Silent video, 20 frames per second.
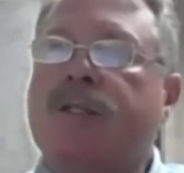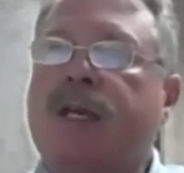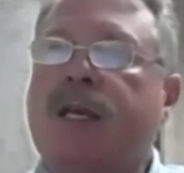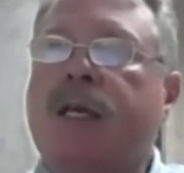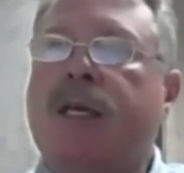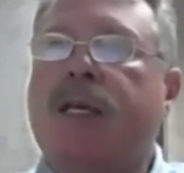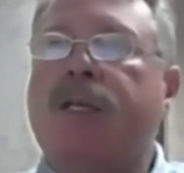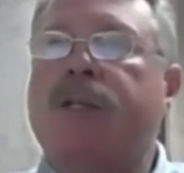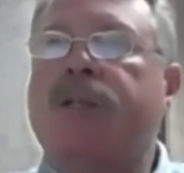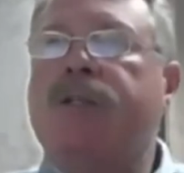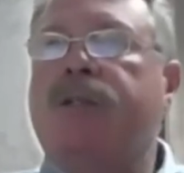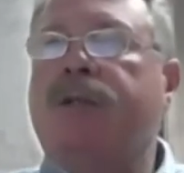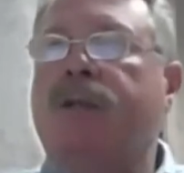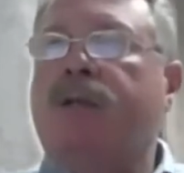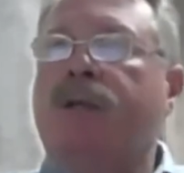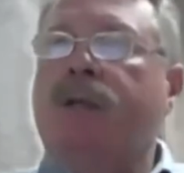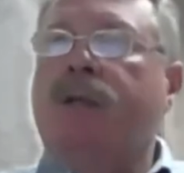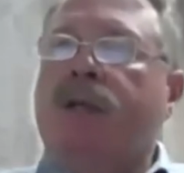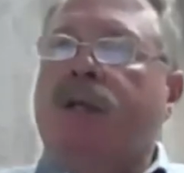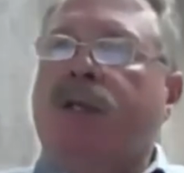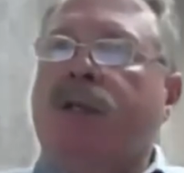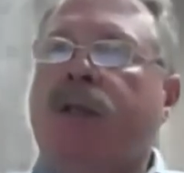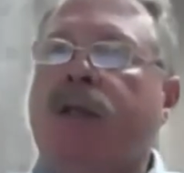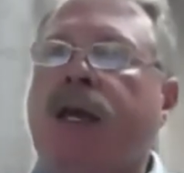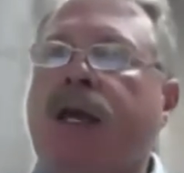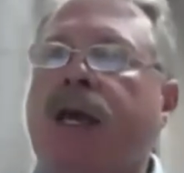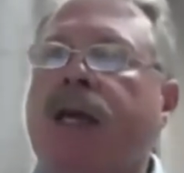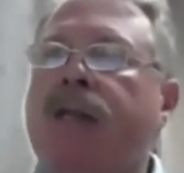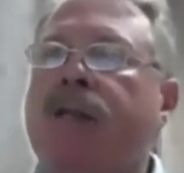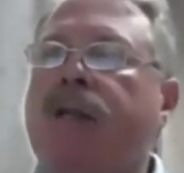it says
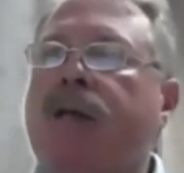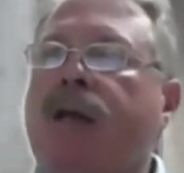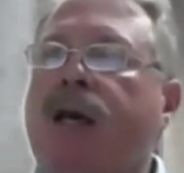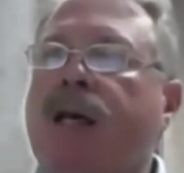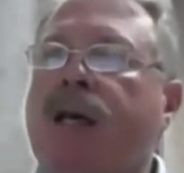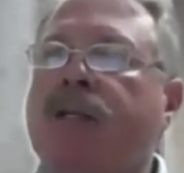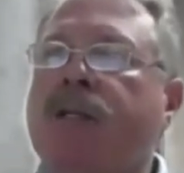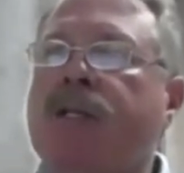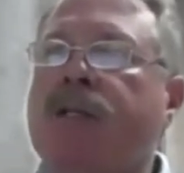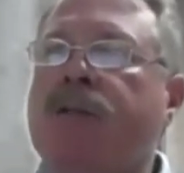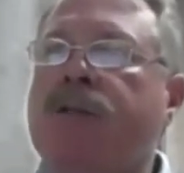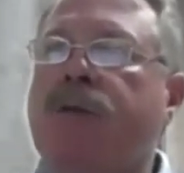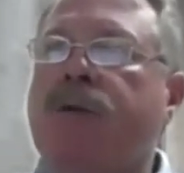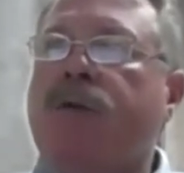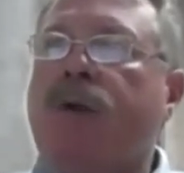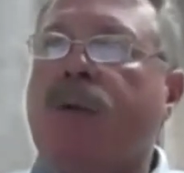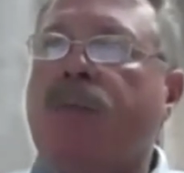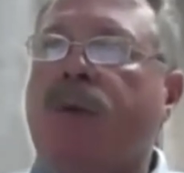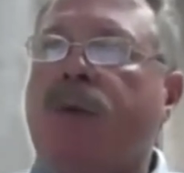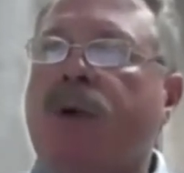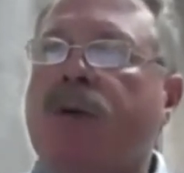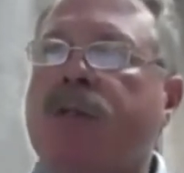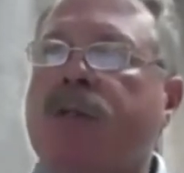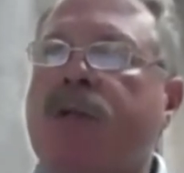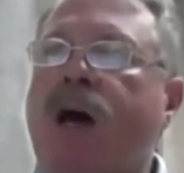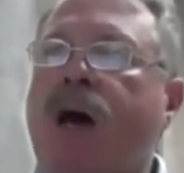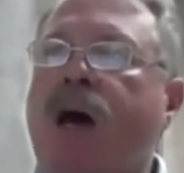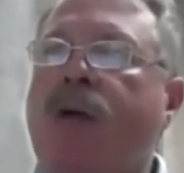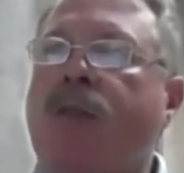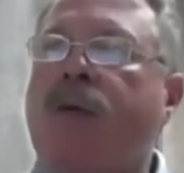that a district or a
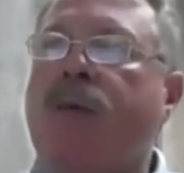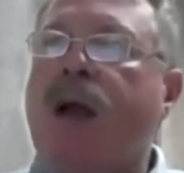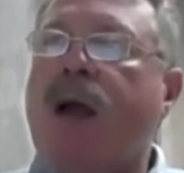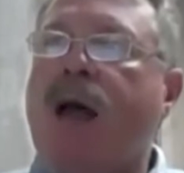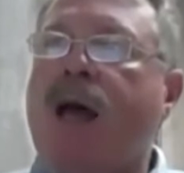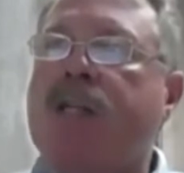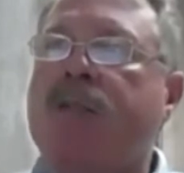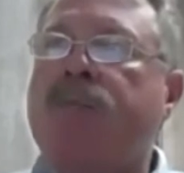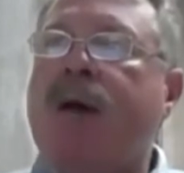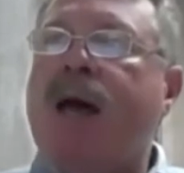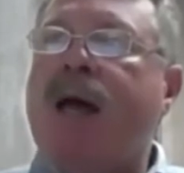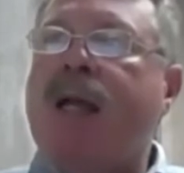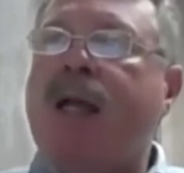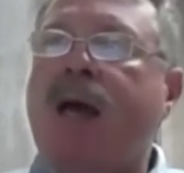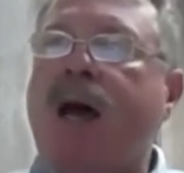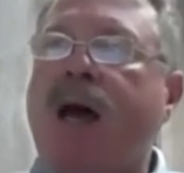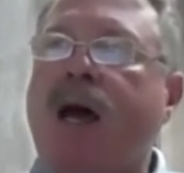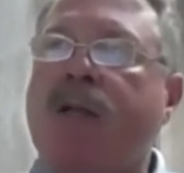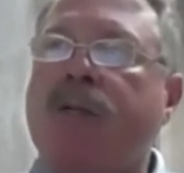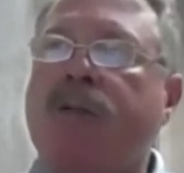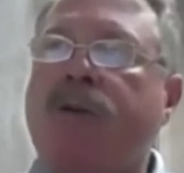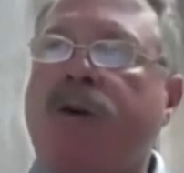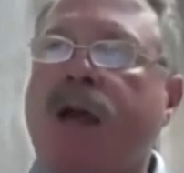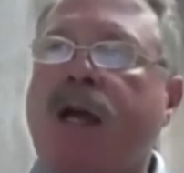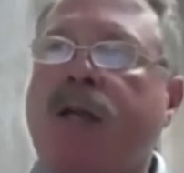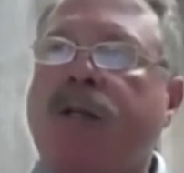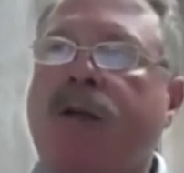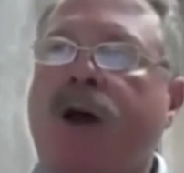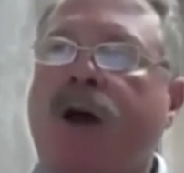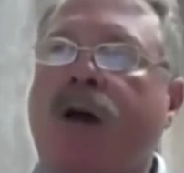person authorized by
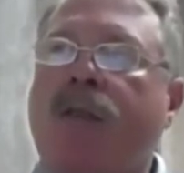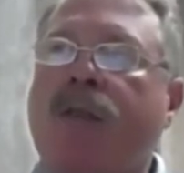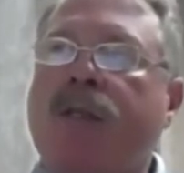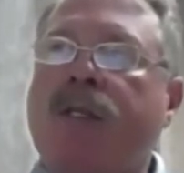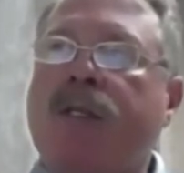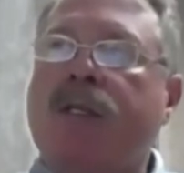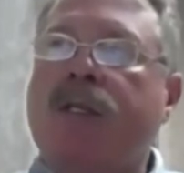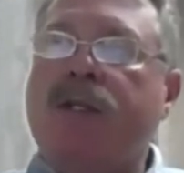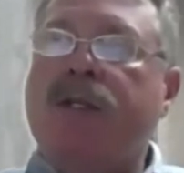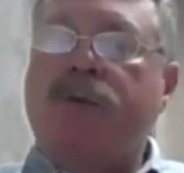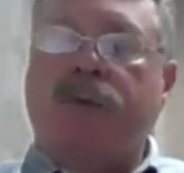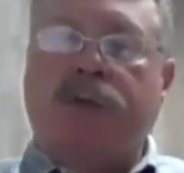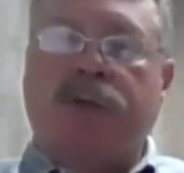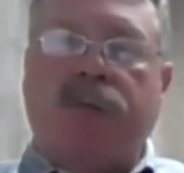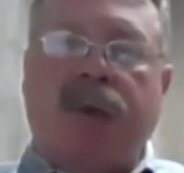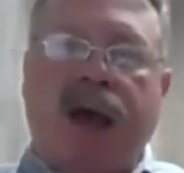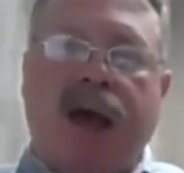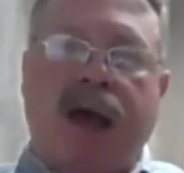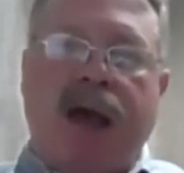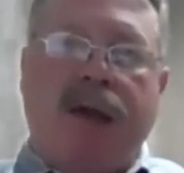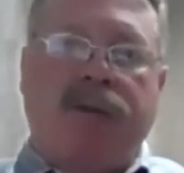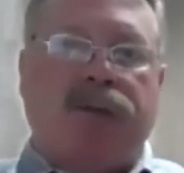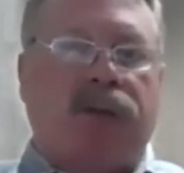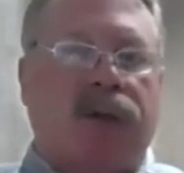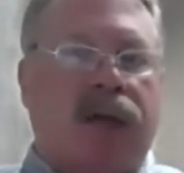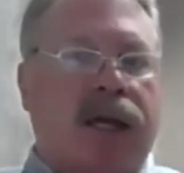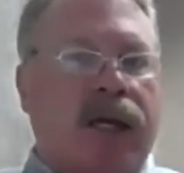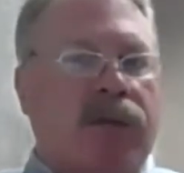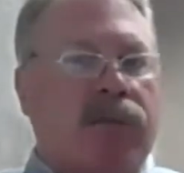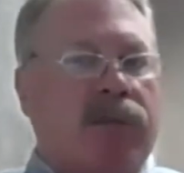contract on the district's behalf,
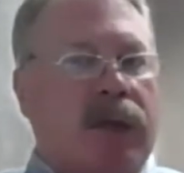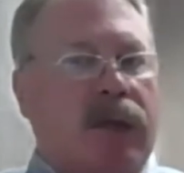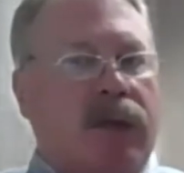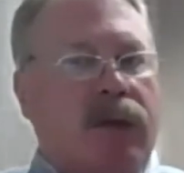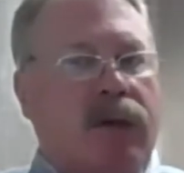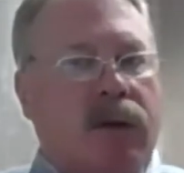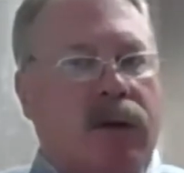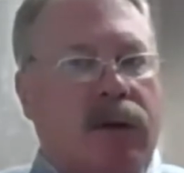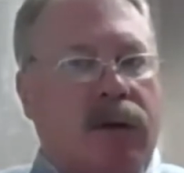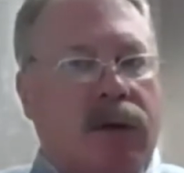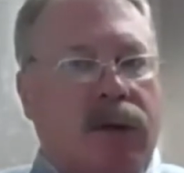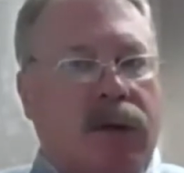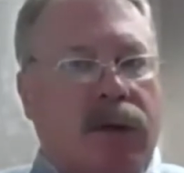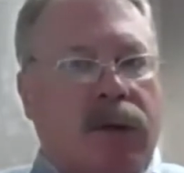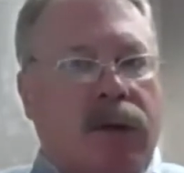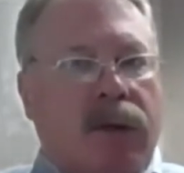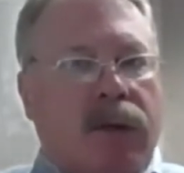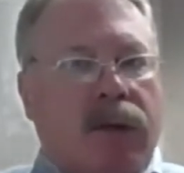so that could be your